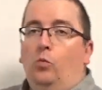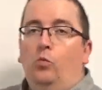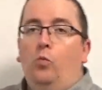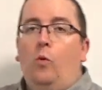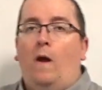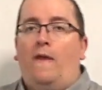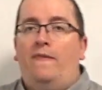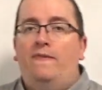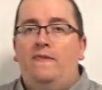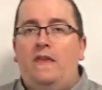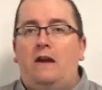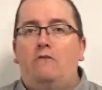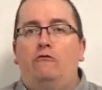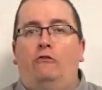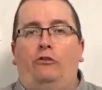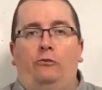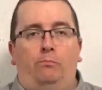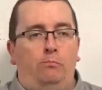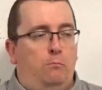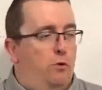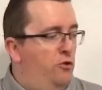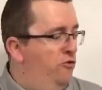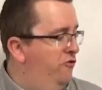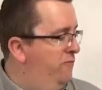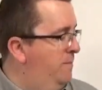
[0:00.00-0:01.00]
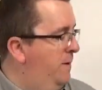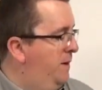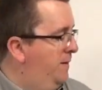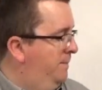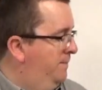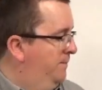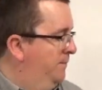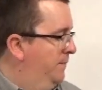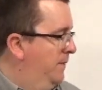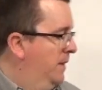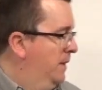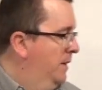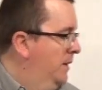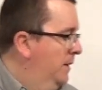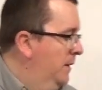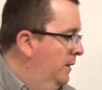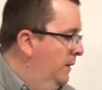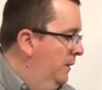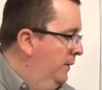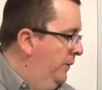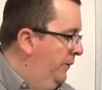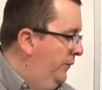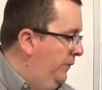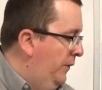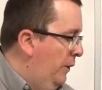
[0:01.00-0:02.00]
when there is movement.
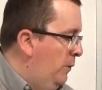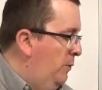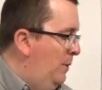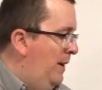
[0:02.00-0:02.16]
So